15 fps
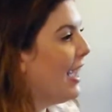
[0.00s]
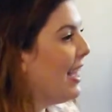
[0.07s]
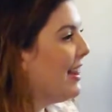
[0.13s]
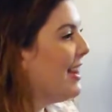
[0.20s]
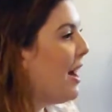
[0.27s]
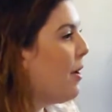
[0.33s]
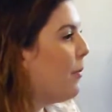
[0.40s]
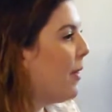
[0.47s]
In
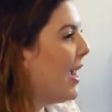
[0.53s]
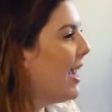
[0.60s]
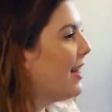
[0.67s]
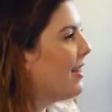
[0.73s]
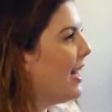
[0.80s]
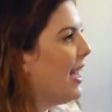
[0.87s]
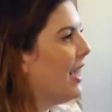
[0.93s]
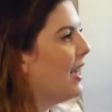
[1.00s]
that way,
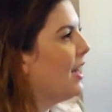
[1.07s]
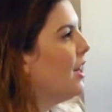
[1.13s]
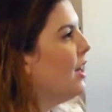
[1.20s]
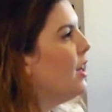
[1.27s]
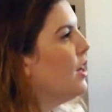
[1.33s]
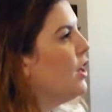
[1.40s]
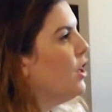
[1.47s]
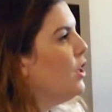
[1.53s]
like,
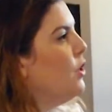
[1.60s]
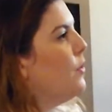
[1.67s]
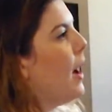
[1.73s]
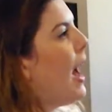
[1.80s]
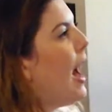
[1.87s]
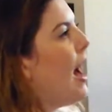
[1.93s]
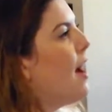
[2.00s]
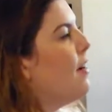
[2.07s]
you
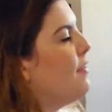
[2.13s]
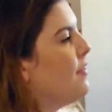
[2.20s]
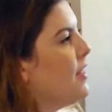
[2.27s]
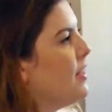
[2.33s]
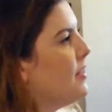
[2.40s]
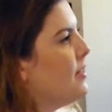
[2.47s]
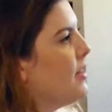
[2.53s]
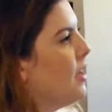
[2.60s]
have
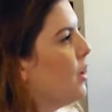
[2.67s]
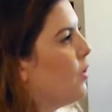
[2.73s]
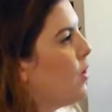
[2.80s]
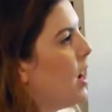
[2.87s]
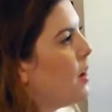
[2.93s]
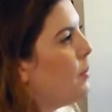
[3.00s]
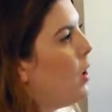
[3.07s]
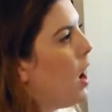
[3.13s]
this
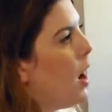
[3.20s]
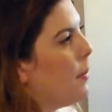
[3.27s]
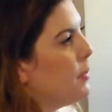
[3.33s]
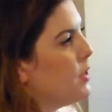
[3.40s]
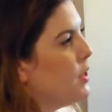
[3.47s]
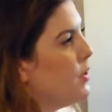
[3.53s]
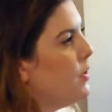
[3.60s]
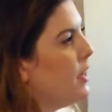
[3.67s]
incredible
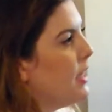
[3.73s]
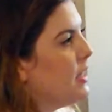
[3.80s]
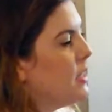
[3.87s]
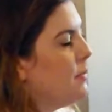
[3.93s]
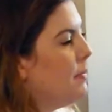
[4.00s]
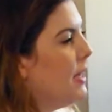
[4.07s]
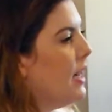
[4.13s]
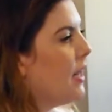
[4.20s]
opportunity to
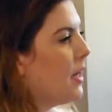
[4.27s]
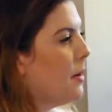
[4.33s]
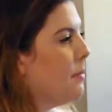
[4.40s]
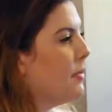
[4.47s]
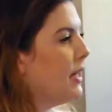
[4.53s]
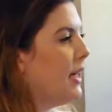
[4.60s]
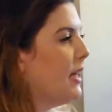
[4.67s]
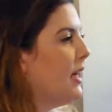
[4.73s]
be a
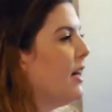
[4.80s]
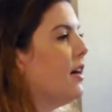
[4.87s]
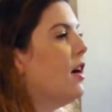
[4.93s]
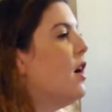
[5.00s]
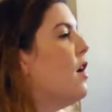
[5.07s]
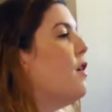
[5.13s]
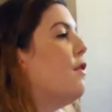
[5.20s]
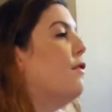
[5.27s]
completely
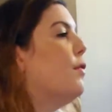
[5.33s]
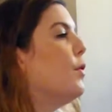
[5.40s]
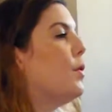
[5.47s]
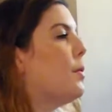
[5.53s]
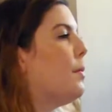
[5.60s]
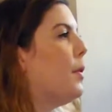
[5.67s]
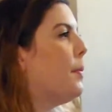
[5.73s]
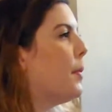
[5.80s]

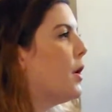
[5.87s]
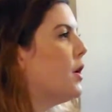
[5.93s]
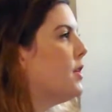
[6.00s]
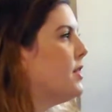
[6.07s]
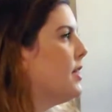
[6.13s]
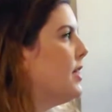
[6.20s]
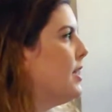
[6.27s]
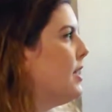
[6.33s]
vulnerable
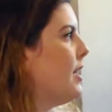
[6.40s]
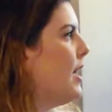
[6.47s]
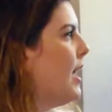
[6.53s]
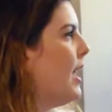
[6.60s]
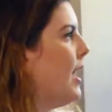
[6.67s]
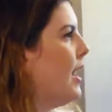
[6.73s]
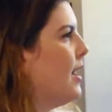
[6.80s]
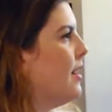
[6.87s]
person,
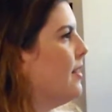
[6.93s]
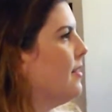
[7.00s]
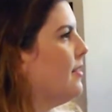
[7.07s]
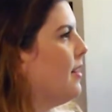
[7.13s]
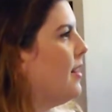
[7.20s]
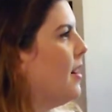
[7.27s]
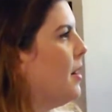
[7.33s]
and